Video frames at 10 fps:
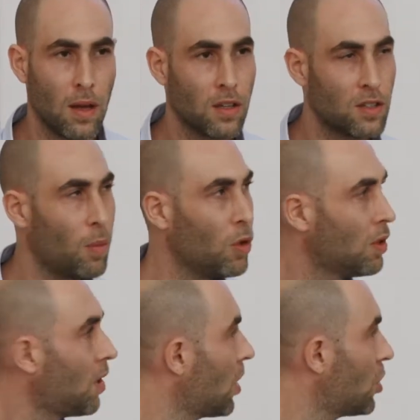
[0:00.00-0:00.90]
Someone
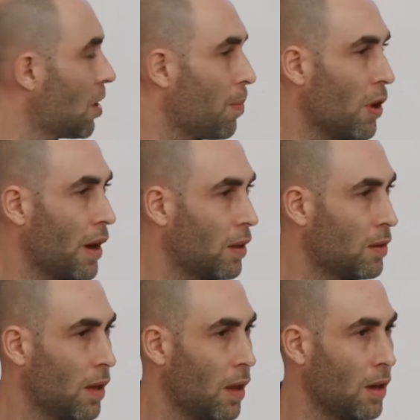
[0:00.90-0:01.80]
touched upon
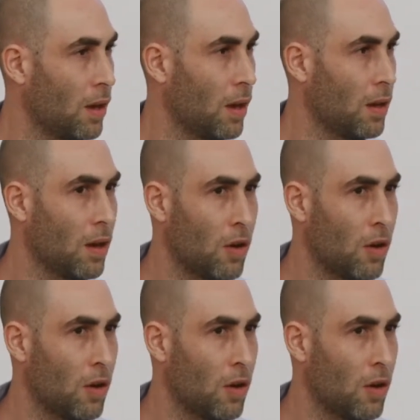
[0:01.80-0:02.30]
it in an